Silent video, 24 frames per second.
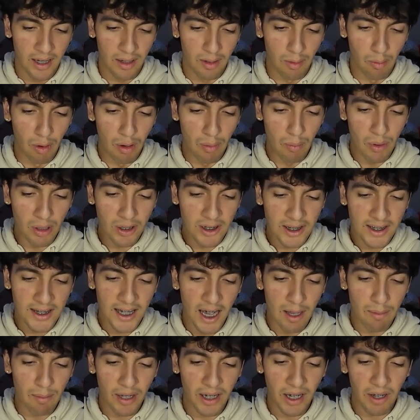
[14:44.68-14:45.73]
When most of the
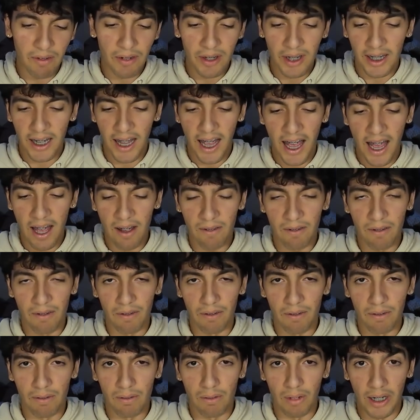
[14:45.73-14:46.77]
time, like I feel like I have
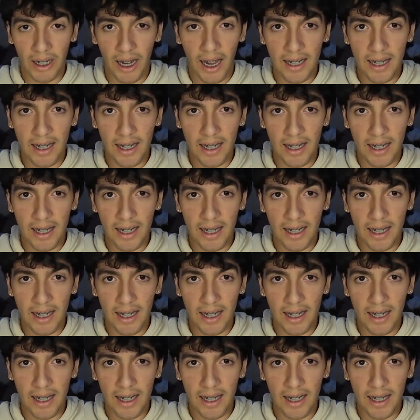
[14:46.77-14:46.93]
like